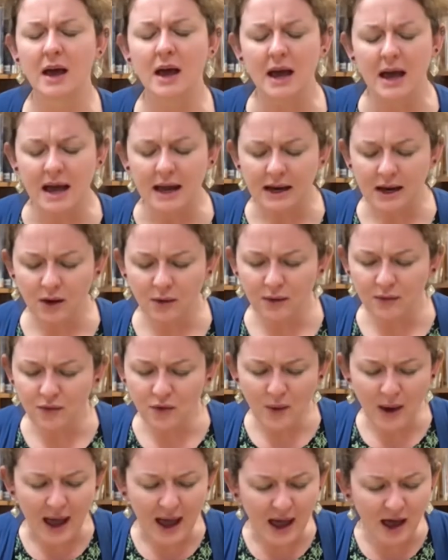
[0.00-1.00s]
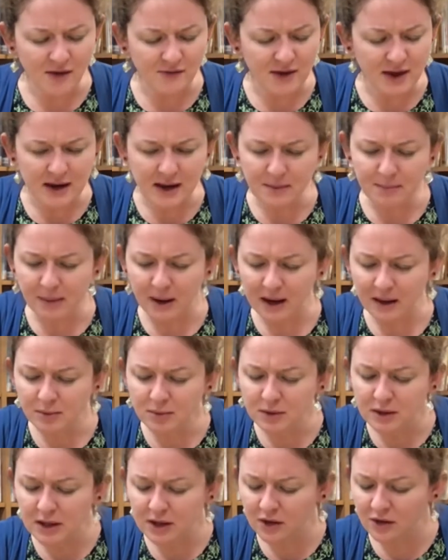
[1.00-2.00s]
Now if you have any pipe
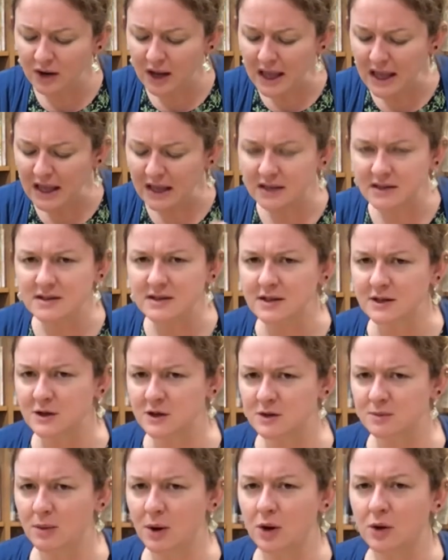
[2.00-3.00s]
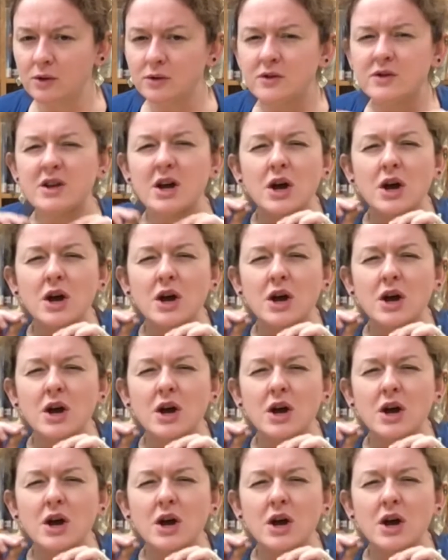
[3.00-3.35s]
cleaner ends exposed,